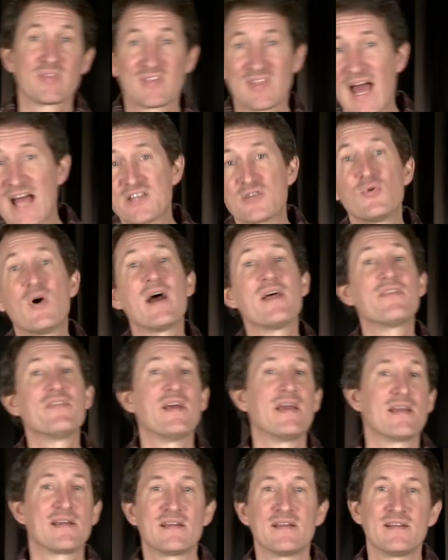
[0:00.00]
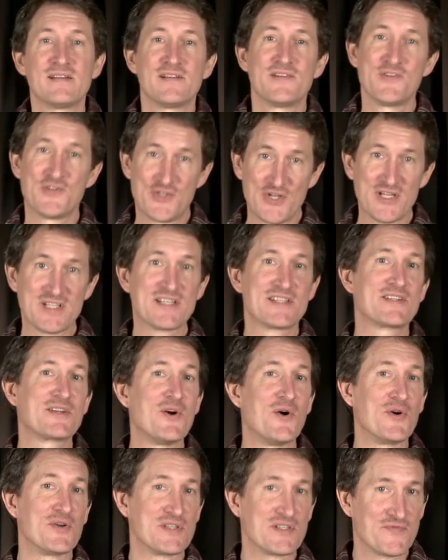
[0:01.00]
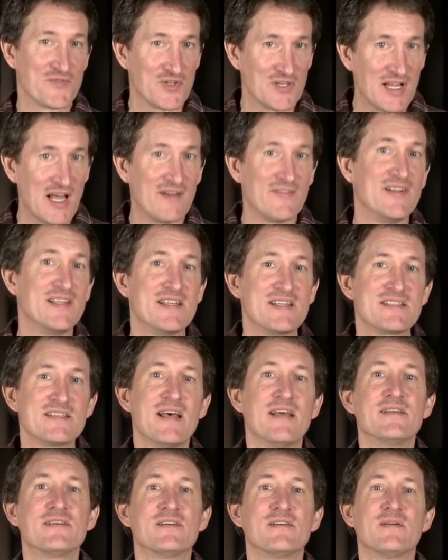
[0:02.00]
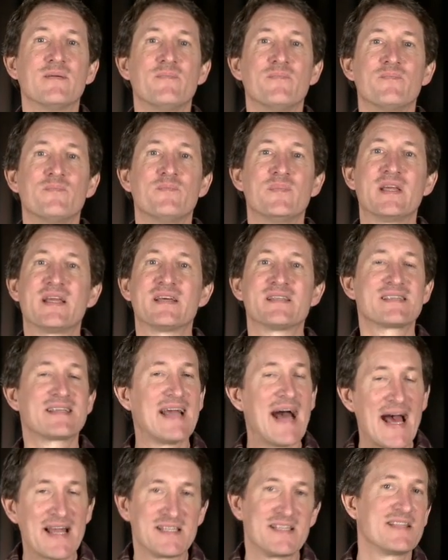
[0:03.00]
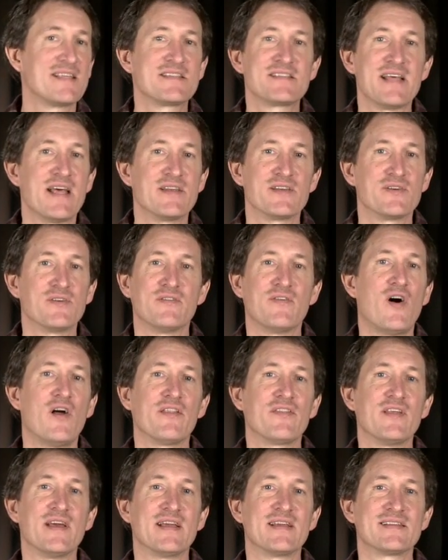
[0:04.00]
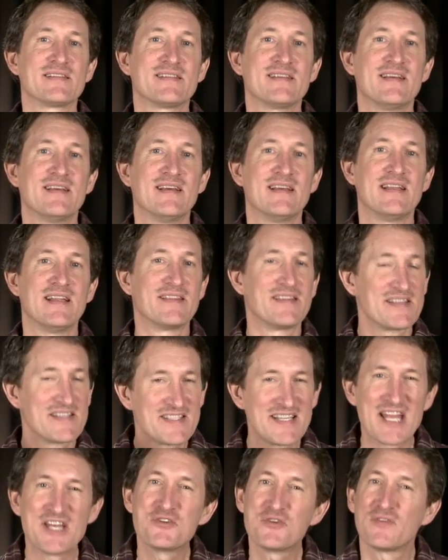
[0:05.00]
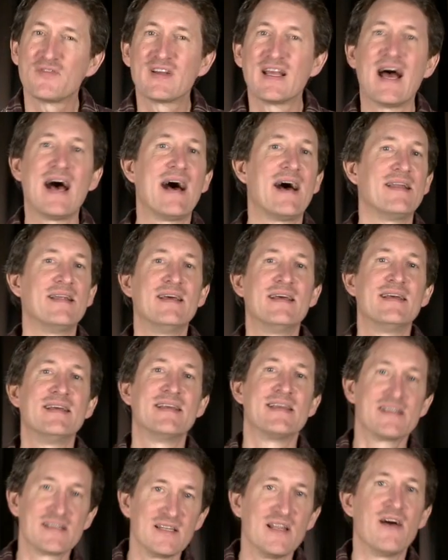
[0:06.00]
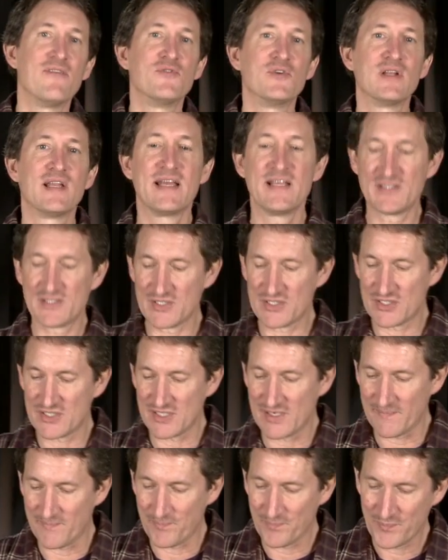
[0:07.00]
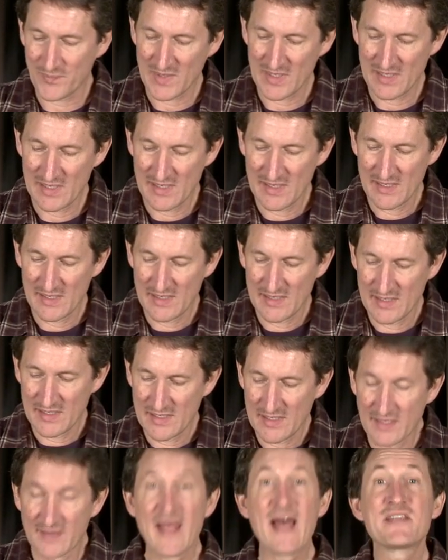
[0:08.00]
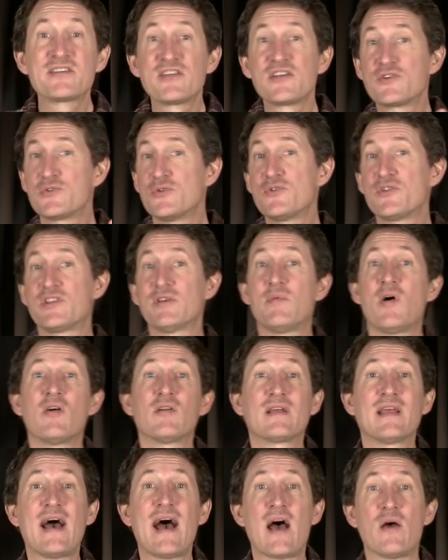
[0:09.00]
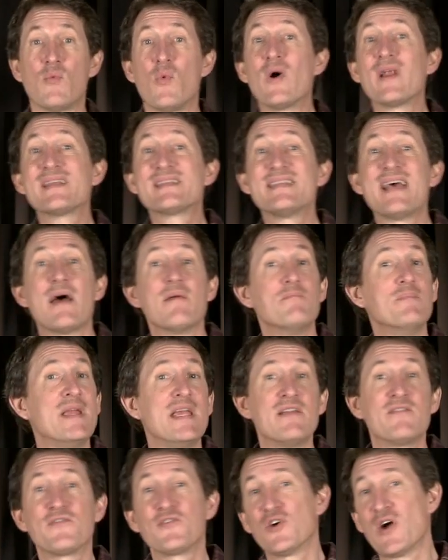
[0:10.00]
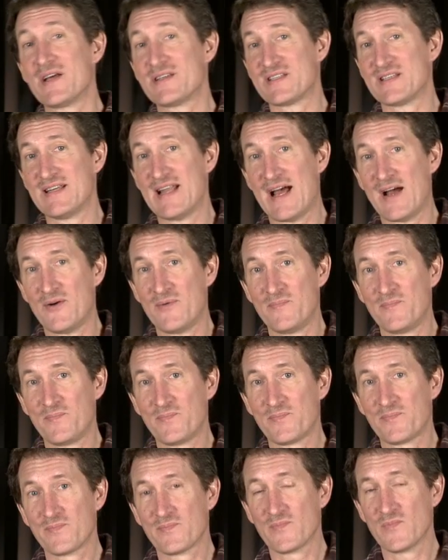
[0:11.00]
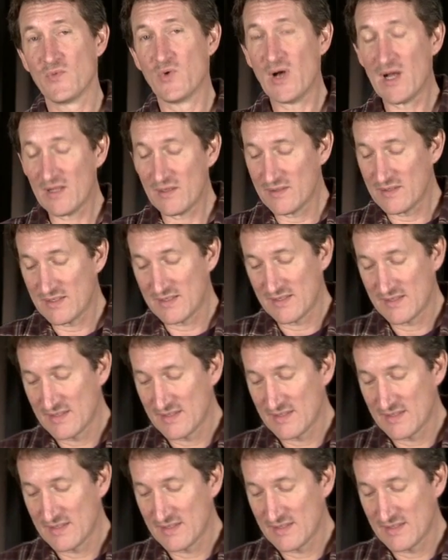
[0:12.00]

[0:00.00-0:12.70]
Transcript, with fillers: That's why I think Jesus goes for love at the center, because God's at the center of all things. And at the center of God is love relationship. That's the truth about God. What does that mean for us now? Well,